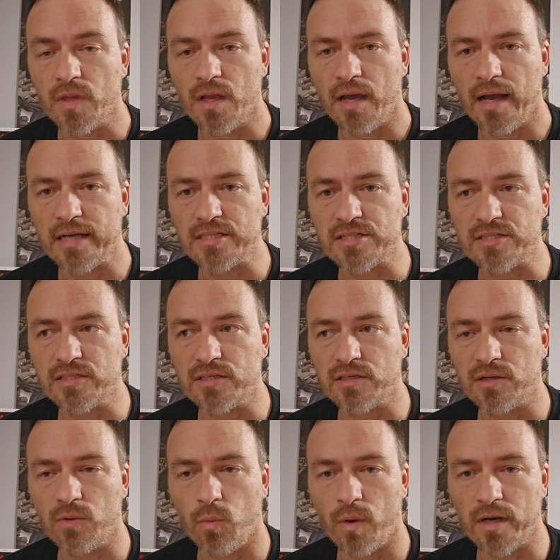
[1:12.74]
I just
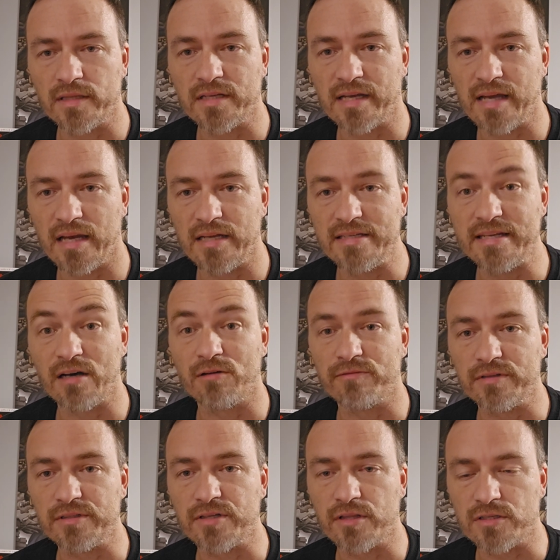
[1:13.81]
wanted to kind of delve
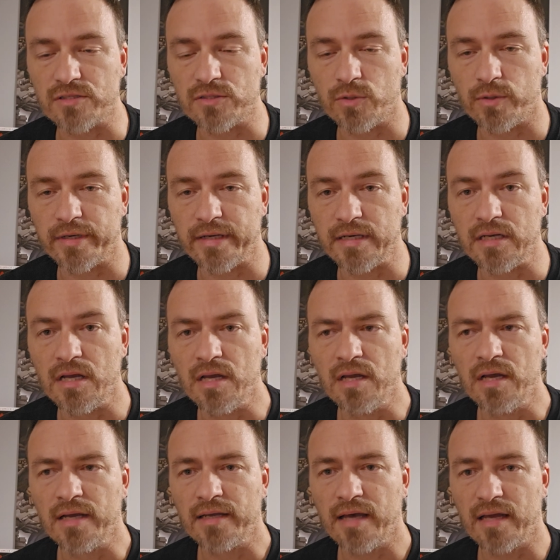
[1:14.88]
into the story and
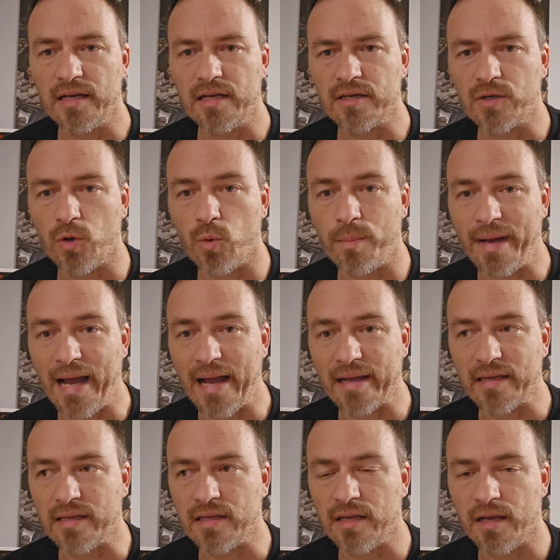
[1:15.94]
kind of go
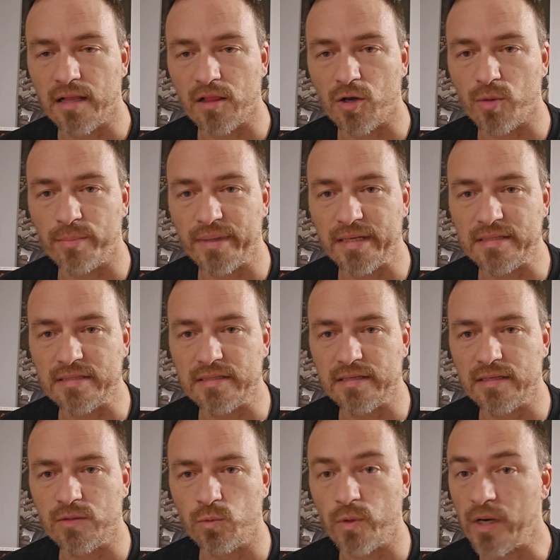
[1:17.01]
back a little bit
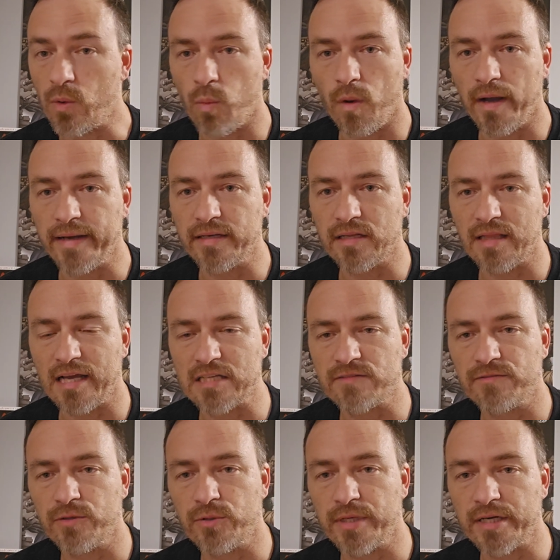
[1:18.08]
and rewind the last
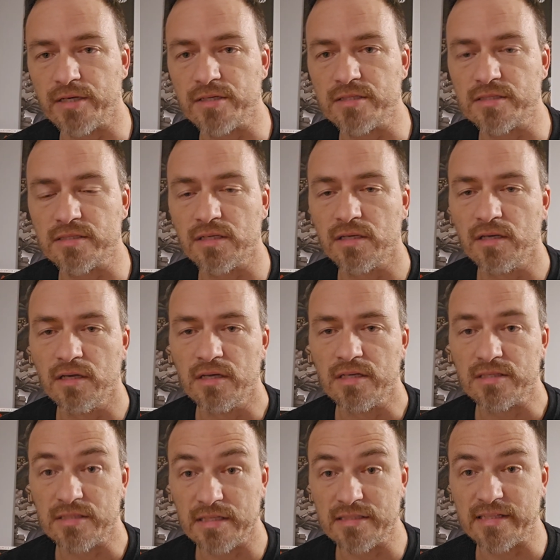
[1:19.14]
few years
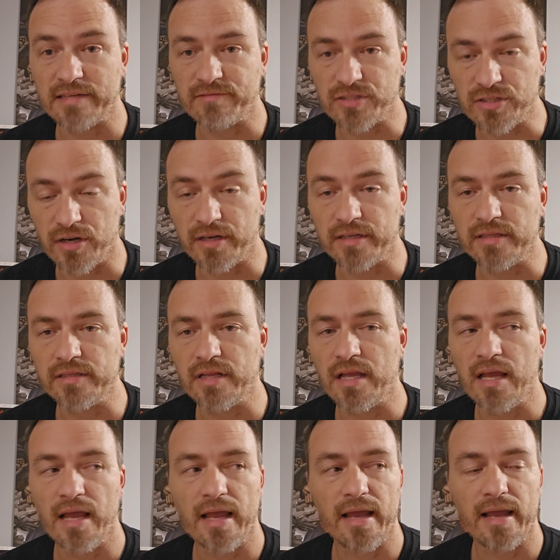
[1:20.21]
since I've started.
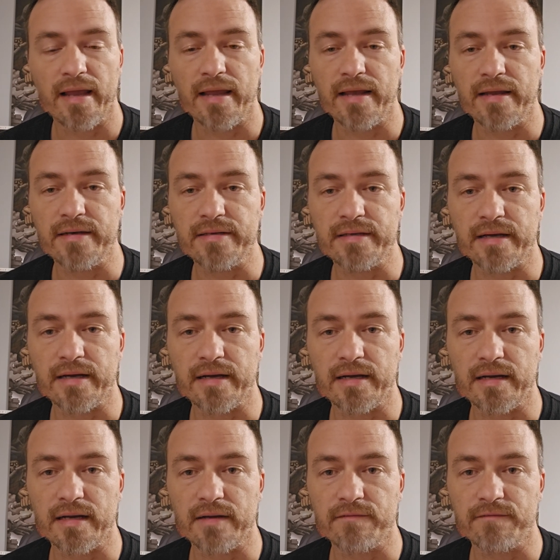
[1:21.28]
And
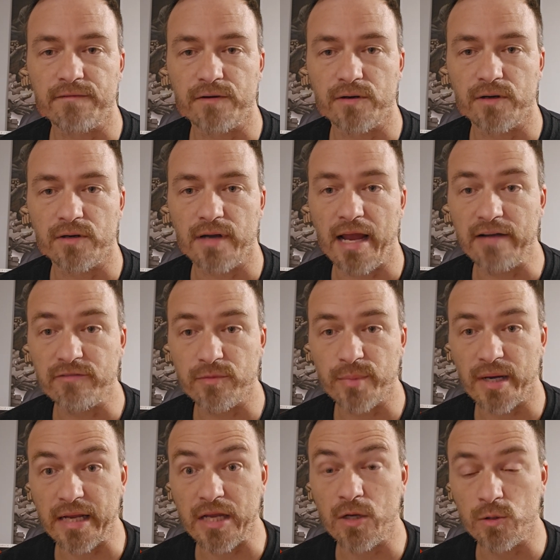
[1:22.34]
for
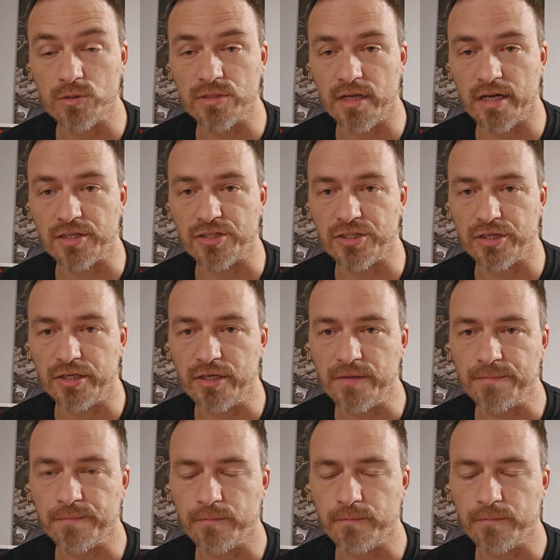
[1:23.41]
everybody who's not sure,